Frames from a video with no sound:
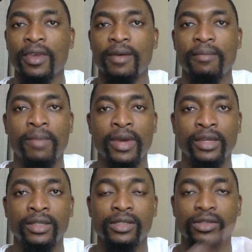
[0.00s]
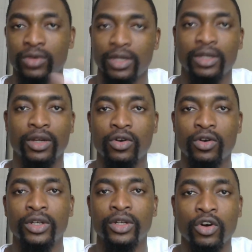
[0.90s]
maize, okay, they
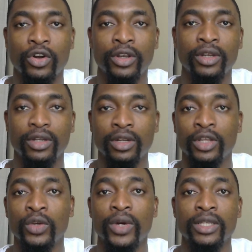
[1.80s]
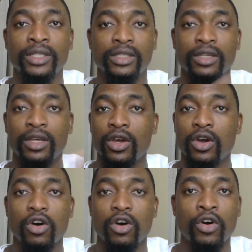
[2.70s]
call it corn in the U S,
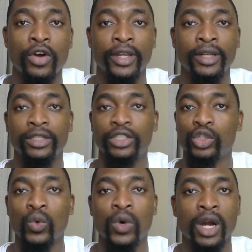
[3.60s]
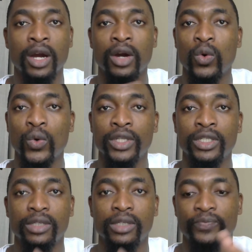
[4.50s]
oil, sugar,
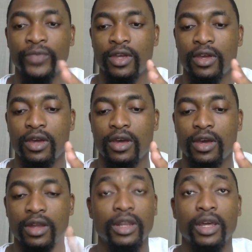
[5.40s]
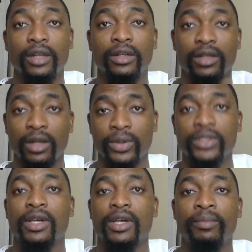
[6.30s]
wheat, and then there was
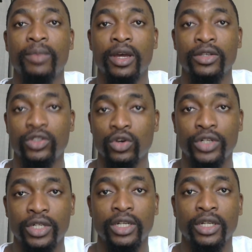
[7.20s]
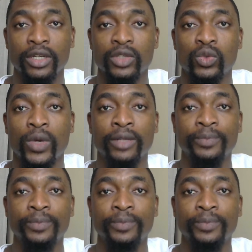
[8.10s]
some uh, stock trading as well.